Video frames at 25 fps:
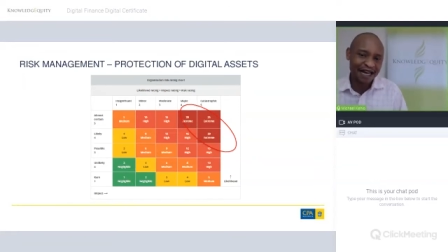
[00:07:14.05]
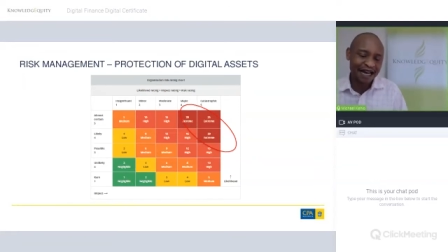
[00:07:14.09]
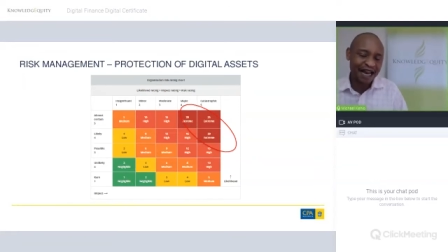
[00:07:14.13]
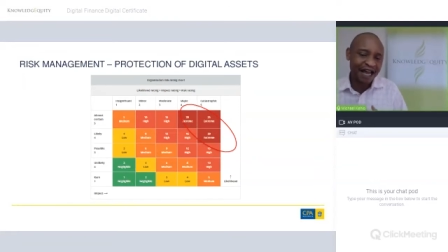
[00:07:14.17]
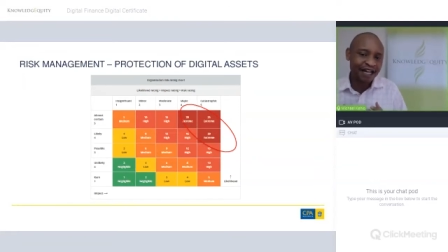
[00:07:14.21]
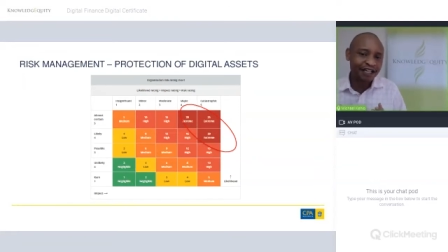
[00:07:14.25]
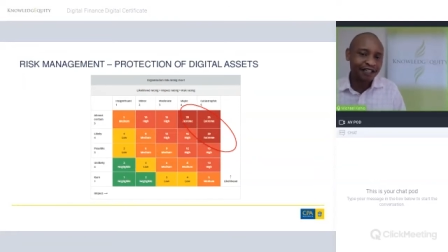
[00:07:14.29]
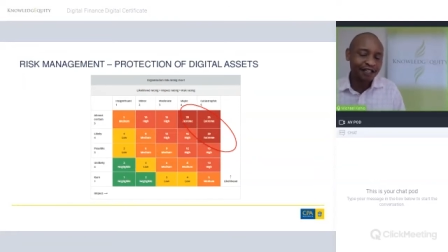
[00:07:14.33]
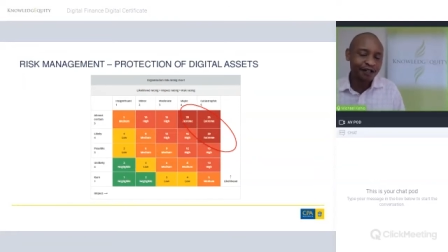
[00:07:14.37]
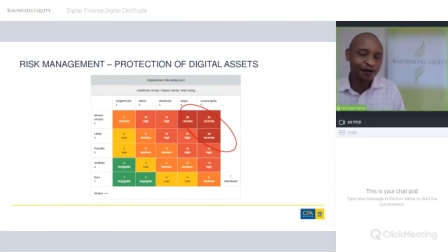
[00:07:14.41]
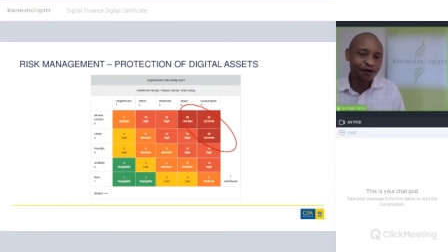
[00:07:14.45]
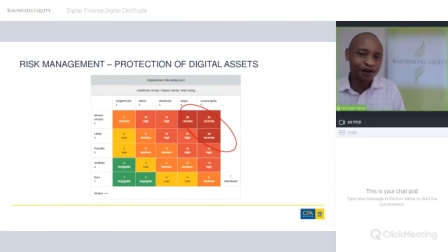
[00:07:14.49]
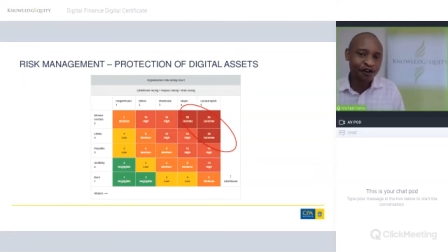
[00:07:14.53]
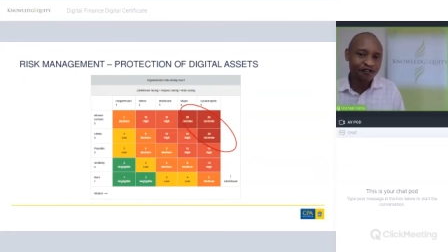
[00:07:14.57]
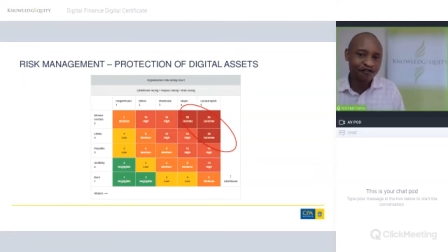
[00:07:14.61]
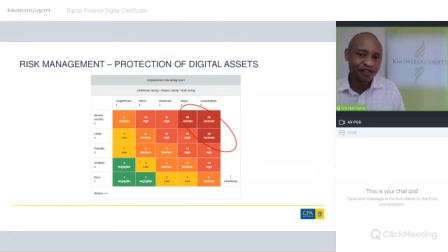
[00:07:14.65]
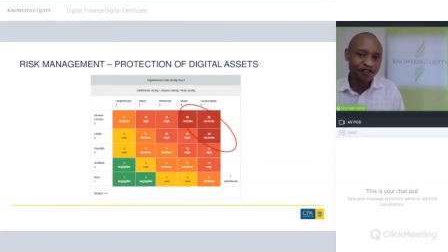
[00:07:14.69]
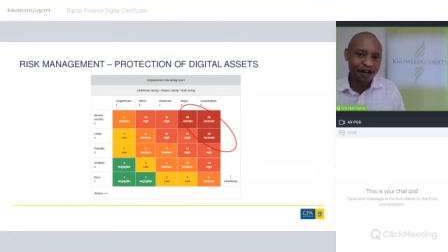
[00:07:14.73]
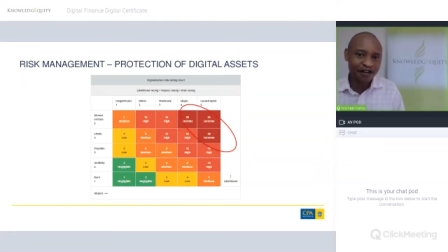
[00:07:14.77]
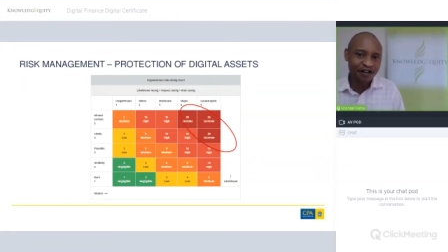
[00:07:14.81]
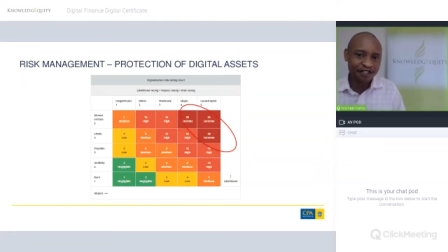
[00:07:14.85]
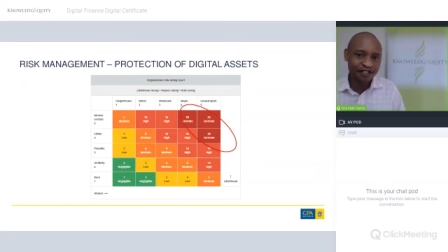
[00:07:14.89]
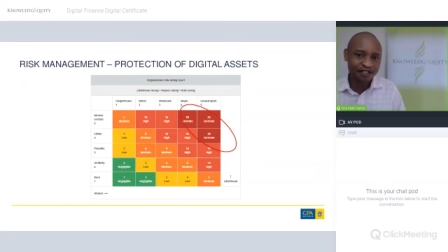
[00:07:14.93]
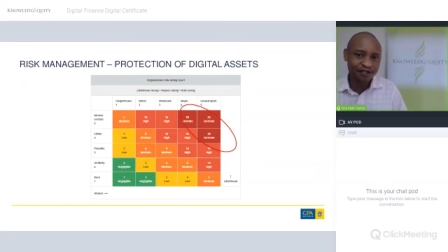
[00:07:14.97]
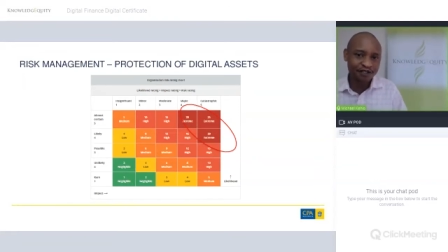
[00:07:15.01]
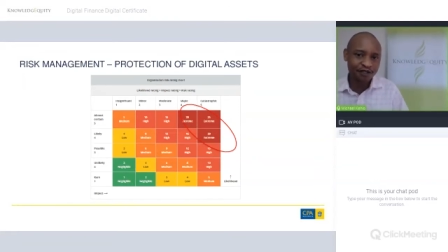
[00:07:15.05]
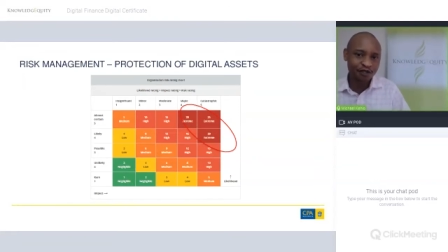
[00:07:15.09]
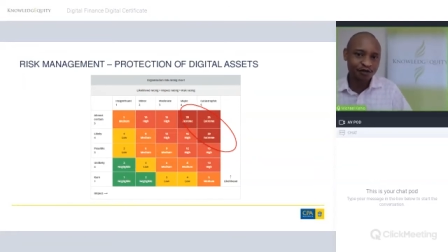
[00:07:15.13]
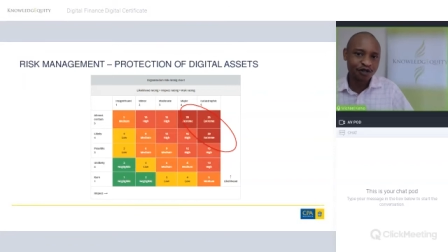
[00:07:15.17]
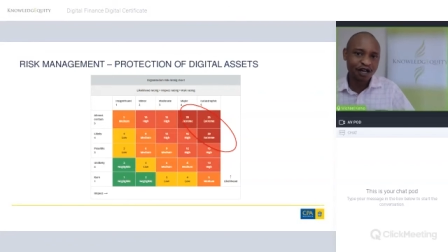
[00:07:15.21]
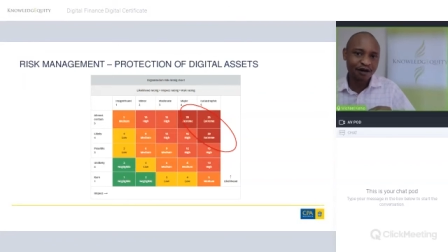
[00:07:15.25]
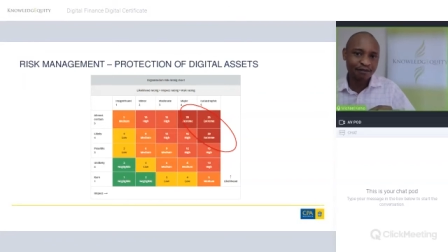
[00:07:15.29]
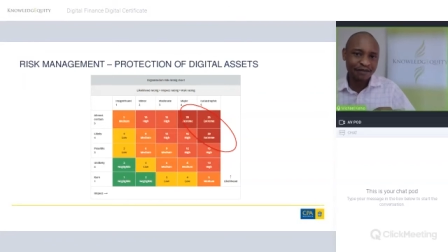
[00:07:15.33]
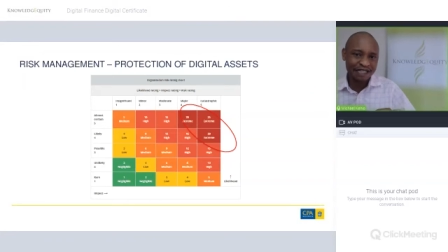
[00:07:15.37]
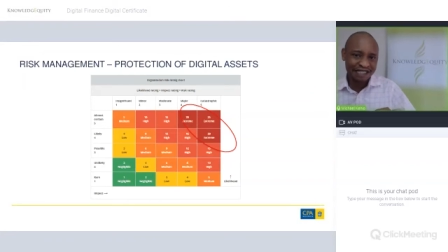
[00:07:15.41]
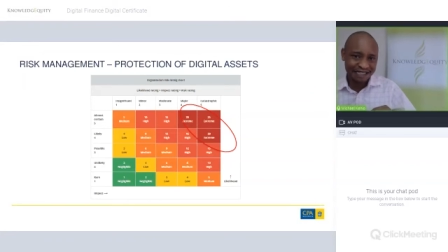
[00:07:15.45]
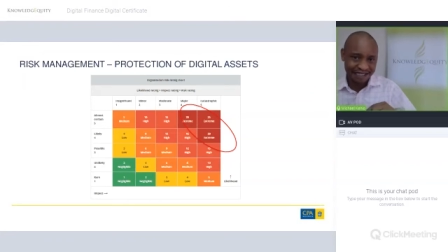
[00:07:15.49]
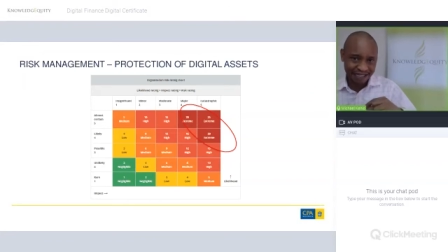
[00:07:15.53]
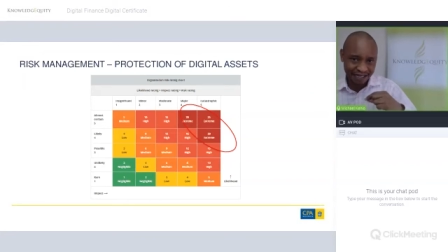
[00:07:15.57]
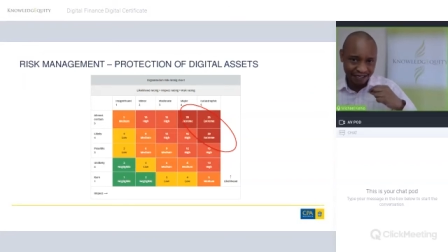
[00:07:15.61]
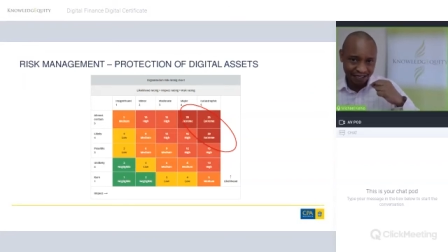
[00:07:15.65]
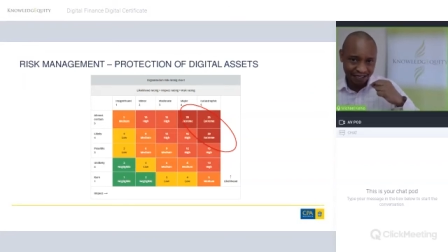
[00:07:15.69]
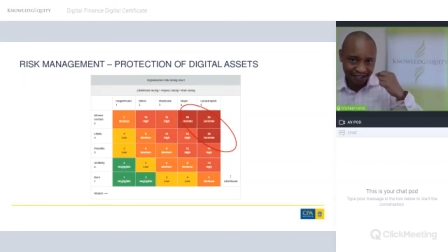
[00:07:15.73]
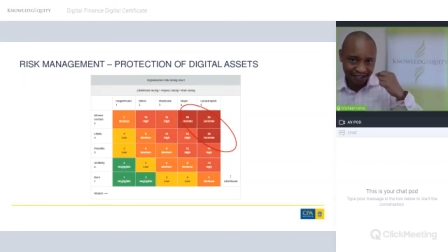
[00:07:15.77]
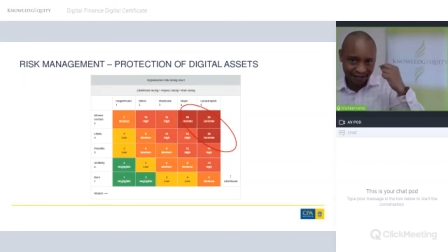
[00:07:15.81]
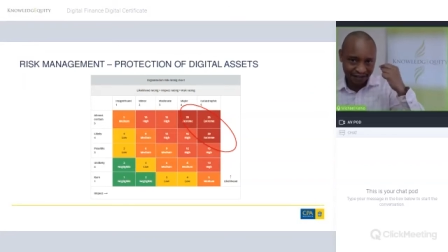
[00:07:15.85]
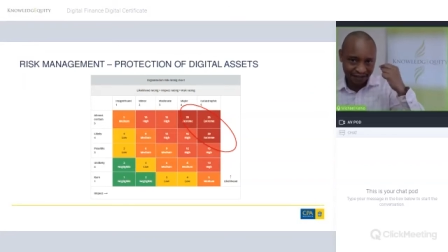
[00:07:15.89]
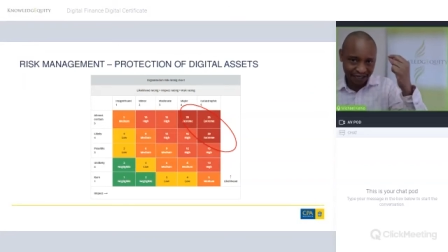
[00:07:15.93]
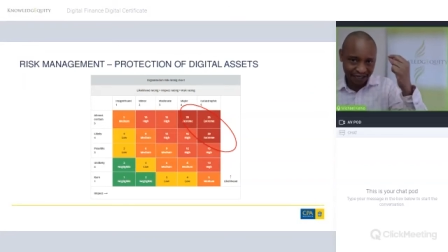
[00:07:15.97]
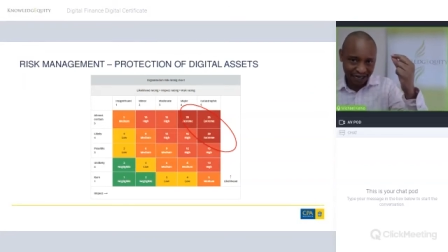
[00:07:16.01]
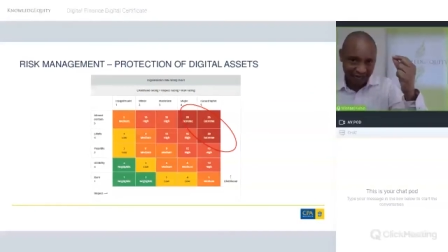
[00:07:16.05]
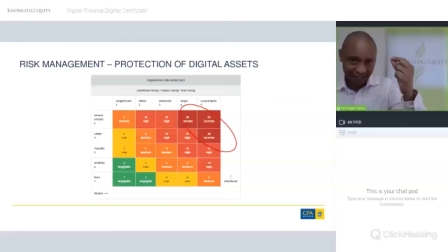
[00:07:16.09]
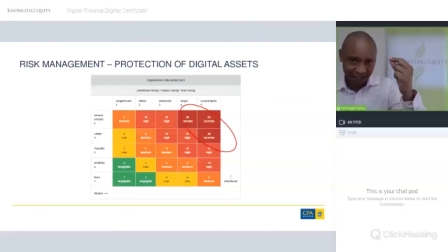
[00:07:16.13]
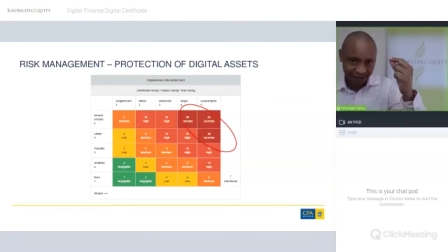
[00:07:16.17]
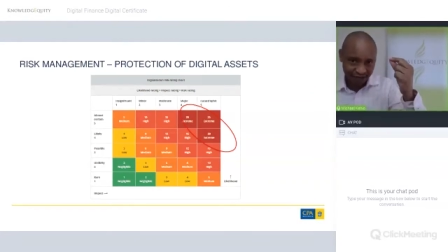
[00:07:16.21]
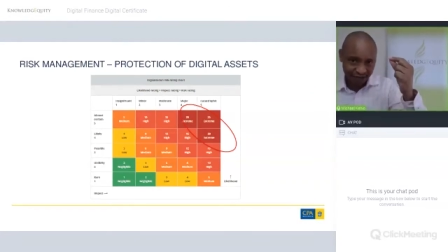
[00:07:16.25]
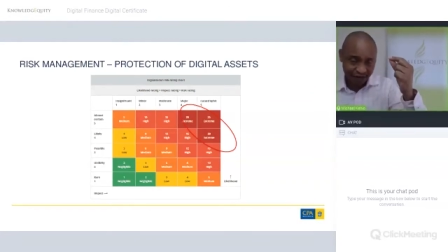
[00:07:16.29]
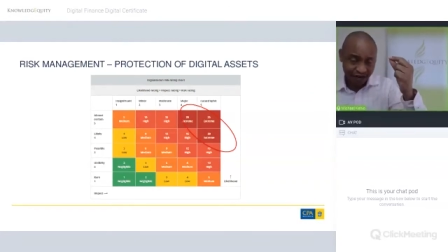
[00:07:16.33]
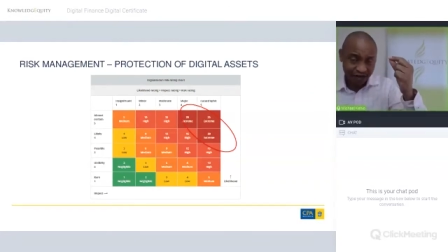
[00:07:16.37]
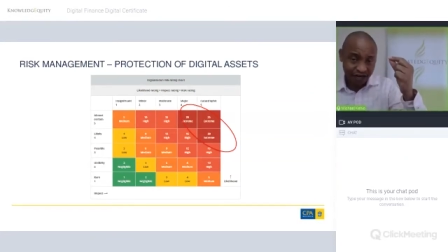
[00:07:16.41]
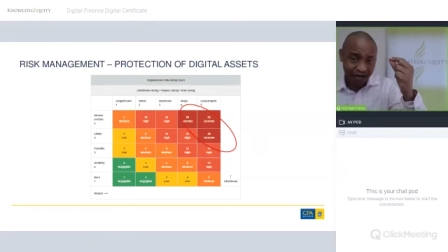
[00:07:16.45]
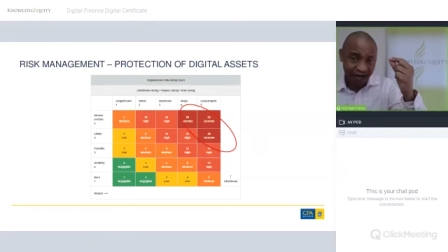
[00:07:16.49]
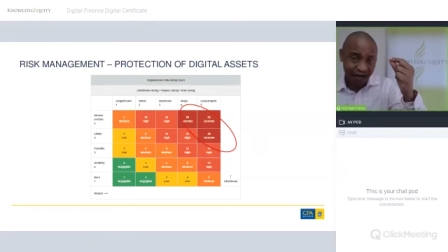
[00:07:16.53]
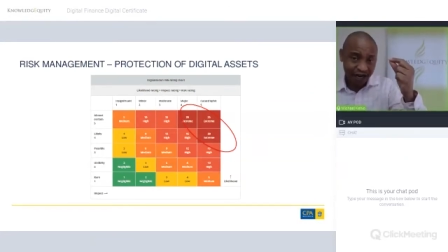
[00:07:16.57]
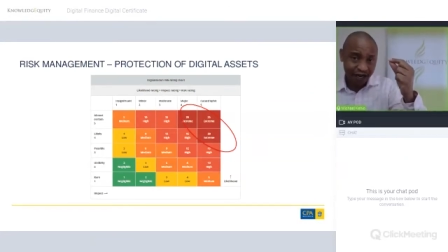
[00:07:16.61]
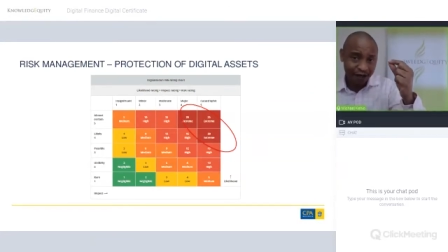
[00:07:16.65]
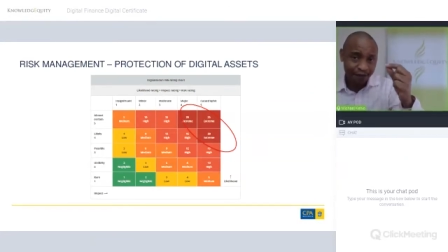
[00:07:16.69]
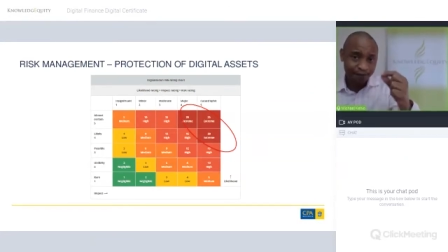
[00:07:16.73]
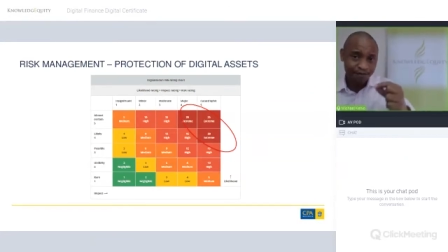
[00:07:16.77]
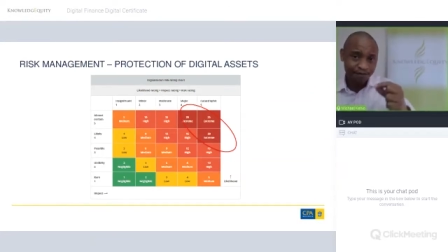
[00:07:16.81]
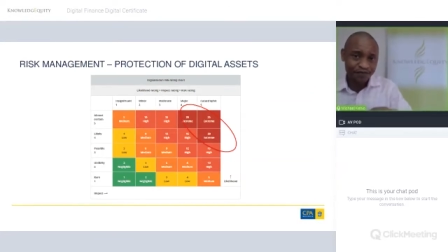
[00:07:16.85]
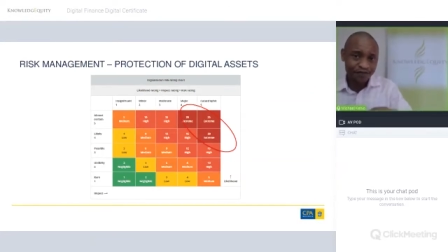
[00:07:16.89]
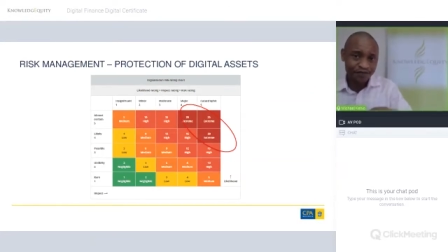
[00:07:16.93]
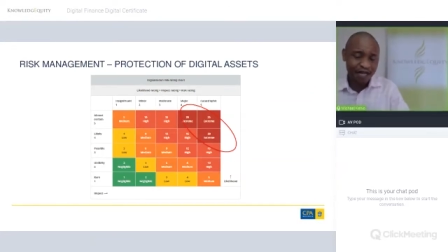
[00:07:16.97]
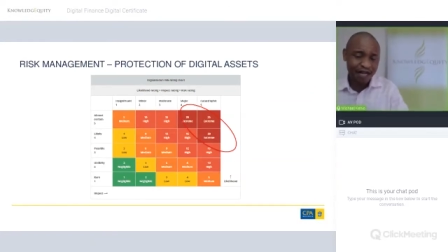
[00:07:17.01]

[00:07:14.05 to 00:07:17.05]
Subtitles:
likelihood of the risk should have been set as very high,